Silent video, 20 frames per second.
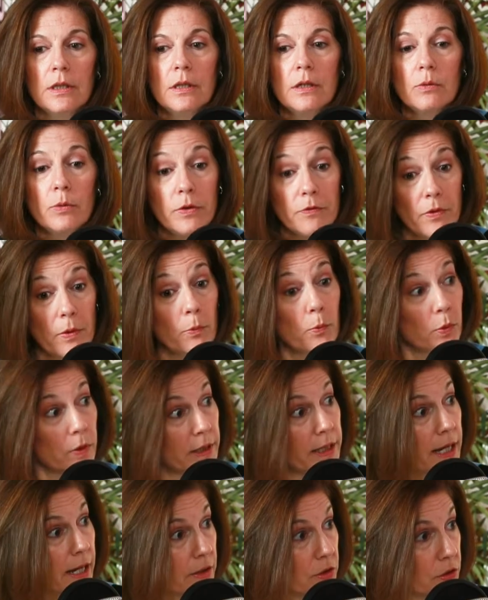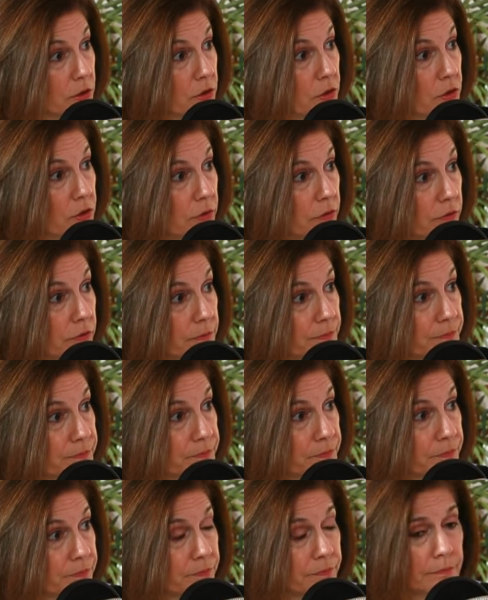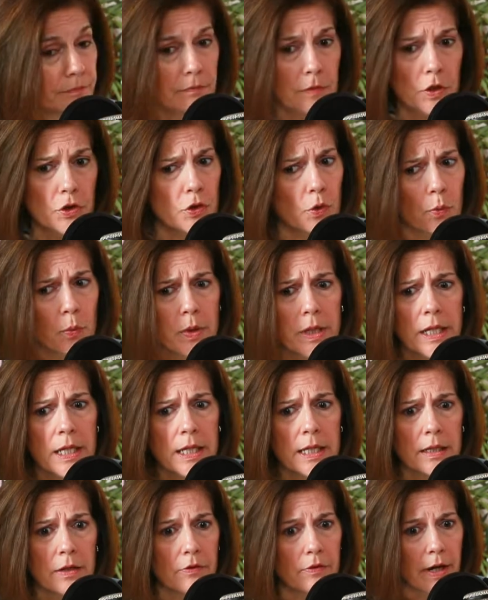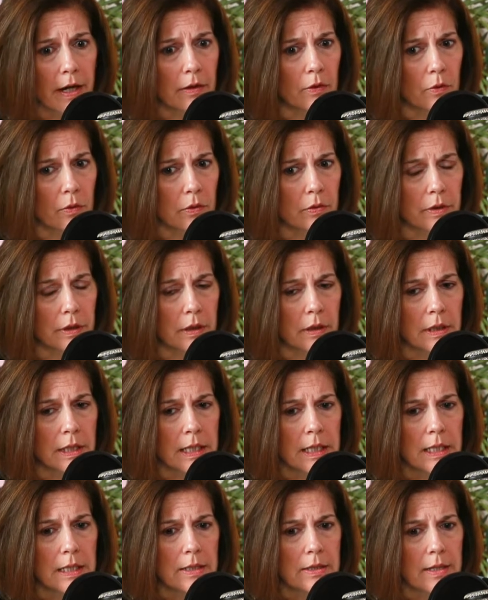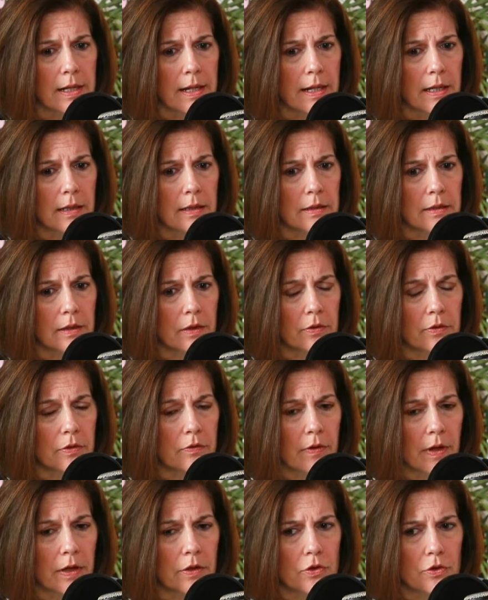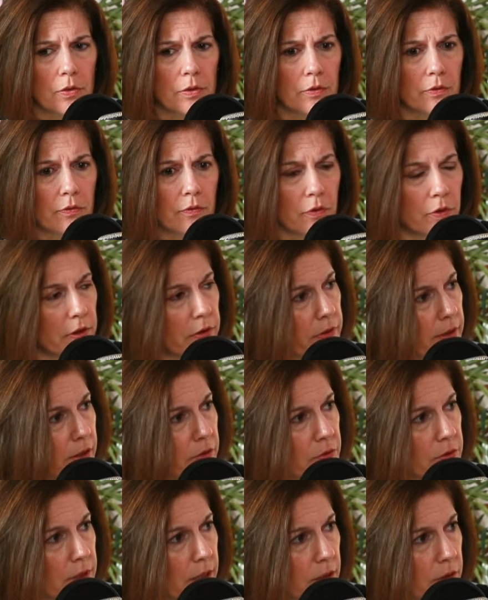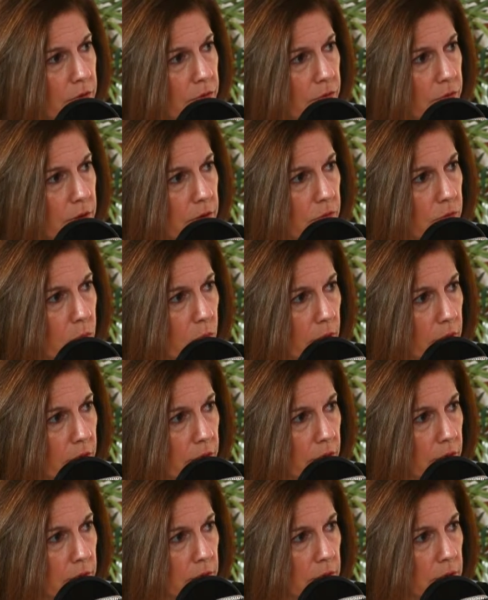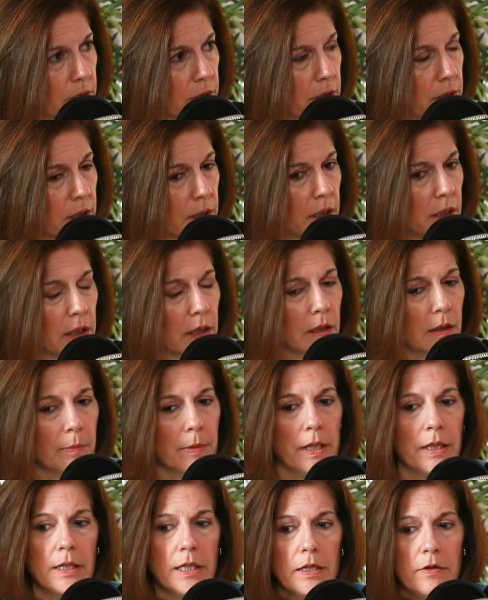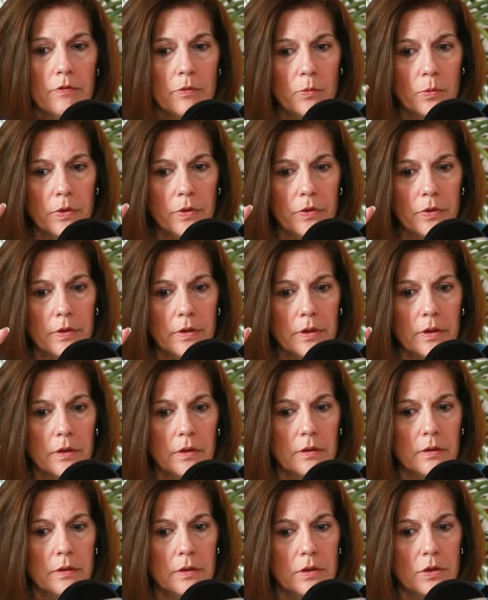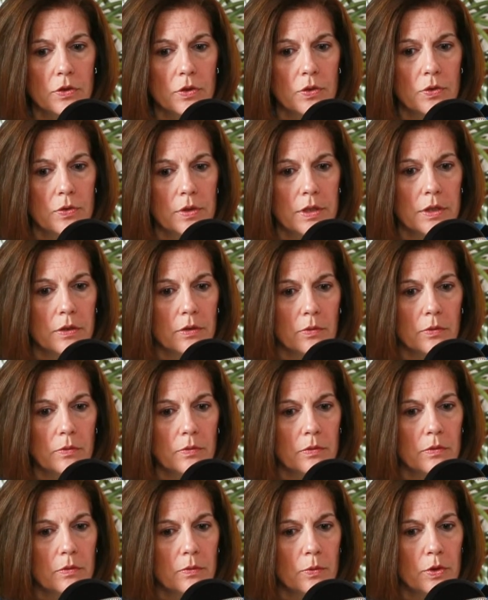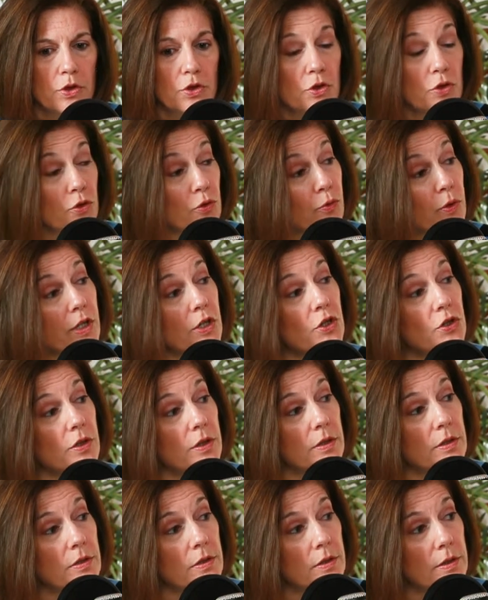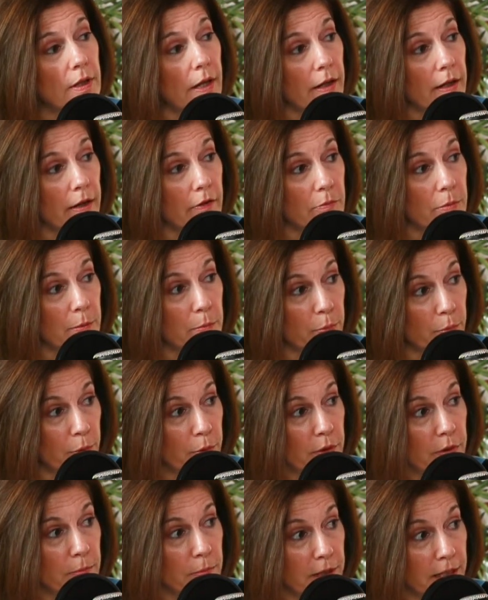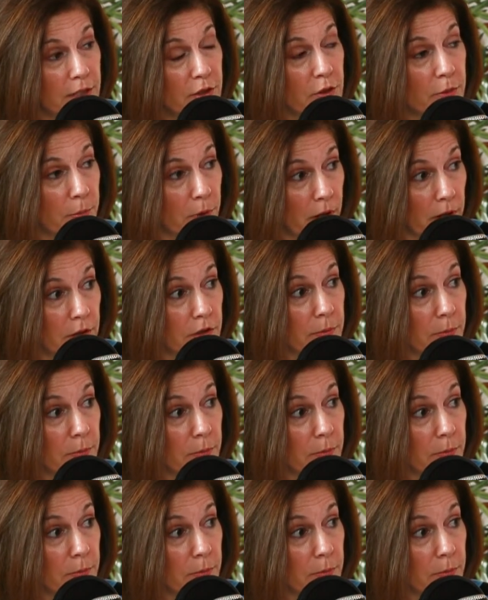we've really had to conserve. So we in Nevada only take in southern Nevada 240,000 acre feet of water. And even with the two-tier restrictions that have been placed upon us